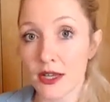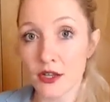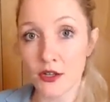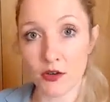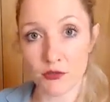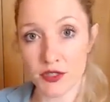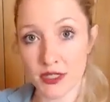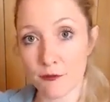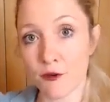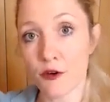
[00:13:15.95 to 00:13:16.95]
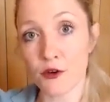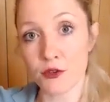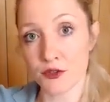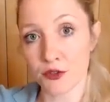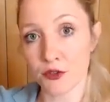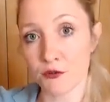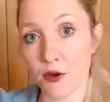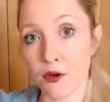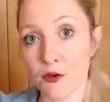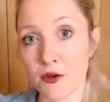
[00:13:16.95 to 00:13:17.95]
You can receive phone calls on your
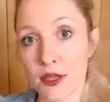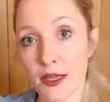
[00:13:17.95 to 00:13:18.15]
phone